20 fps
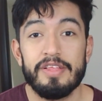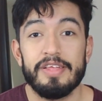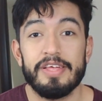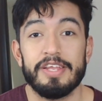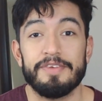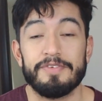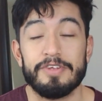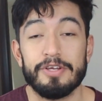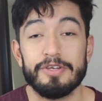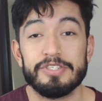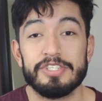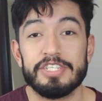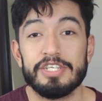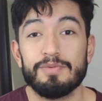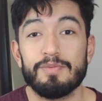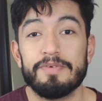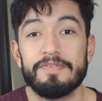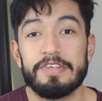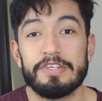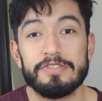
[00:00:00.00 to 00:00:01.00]
If you're curious to see
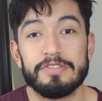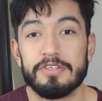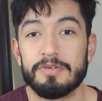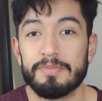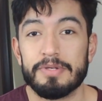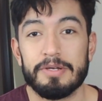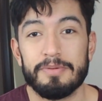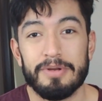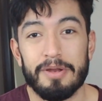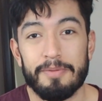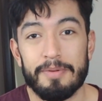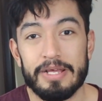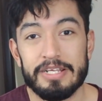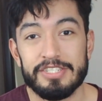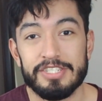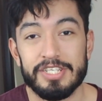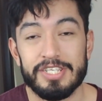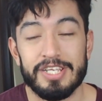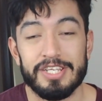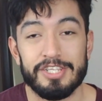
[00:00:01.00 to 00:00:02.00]
what videos are gonna be coming up next,
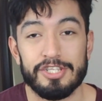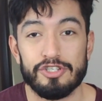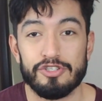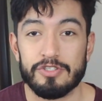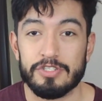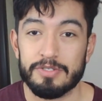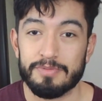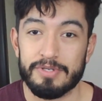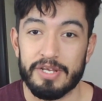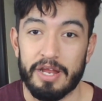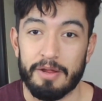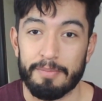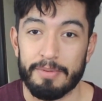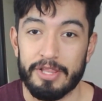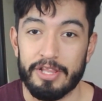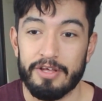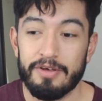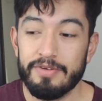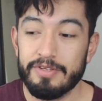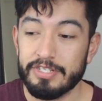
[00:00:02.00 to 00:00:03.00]
just hit the description down
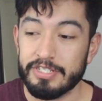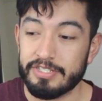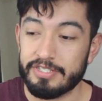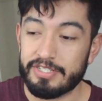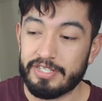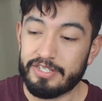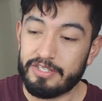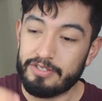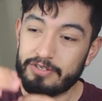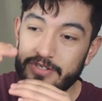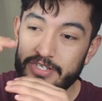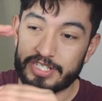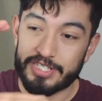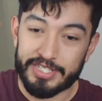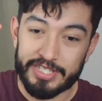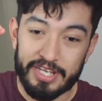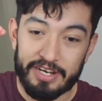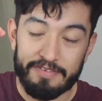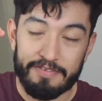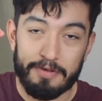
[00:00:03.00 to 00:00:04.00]
below. You're gonna see a little list
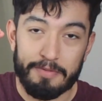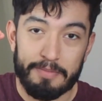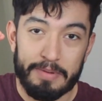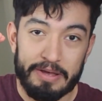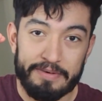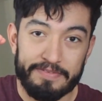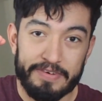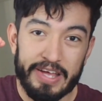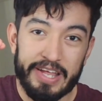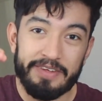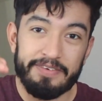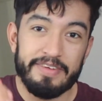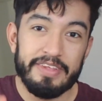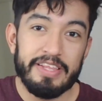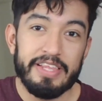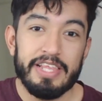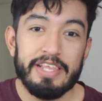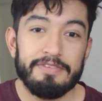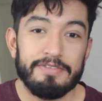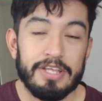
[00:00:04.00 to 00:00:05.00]
there for about five.
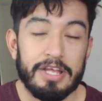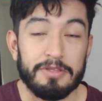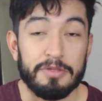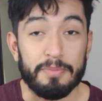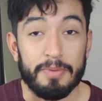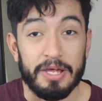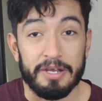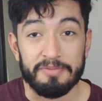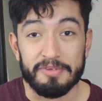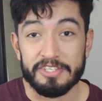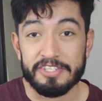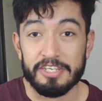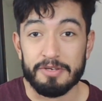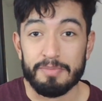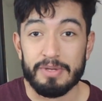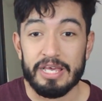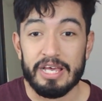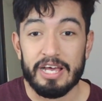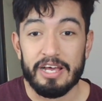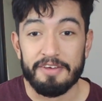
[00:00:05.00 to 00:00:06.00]
Top to bottom, that's gonna
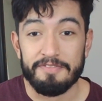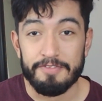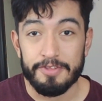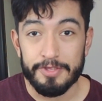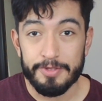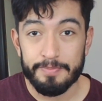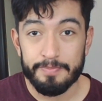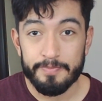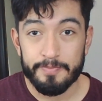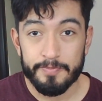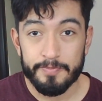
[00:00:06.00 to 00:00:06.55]
be how I view them.